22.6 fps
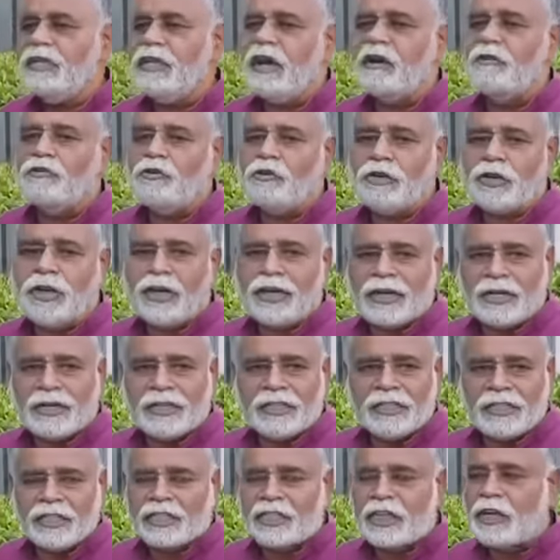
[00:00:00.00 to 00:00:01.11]
they have to take a
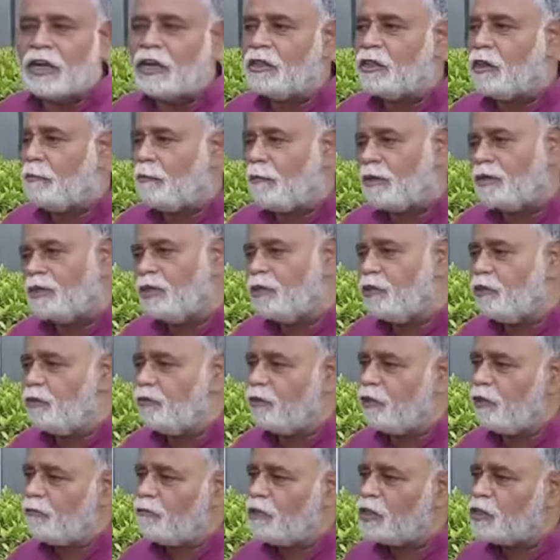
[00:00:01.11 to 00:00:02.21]
decision on the
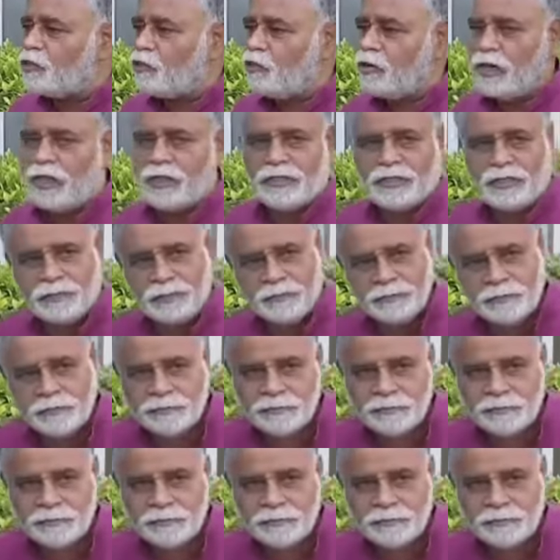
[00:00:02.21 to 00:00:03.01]
positivity of the students.